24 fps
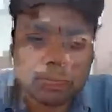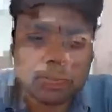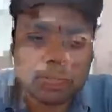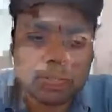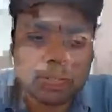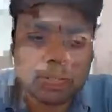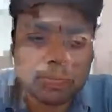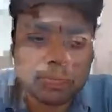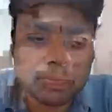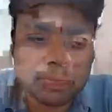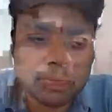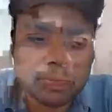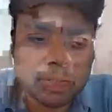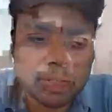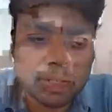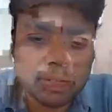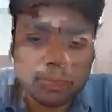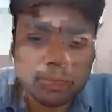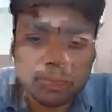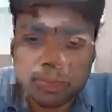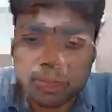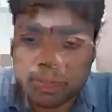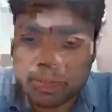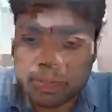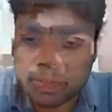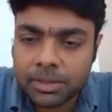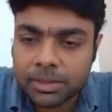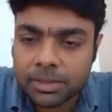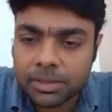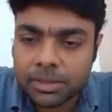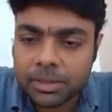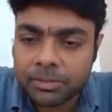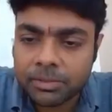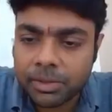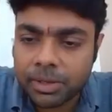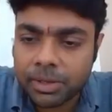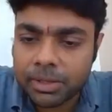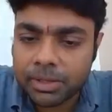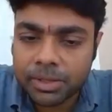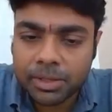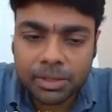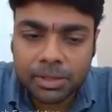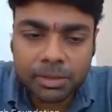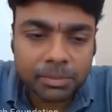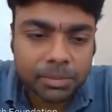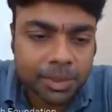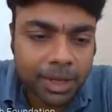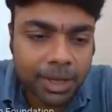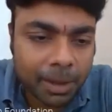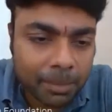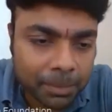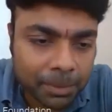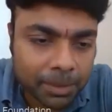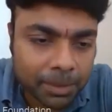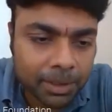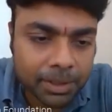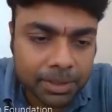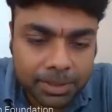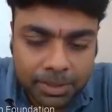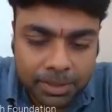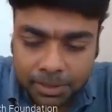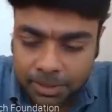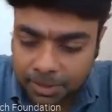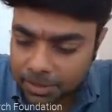which defines the term capital asset,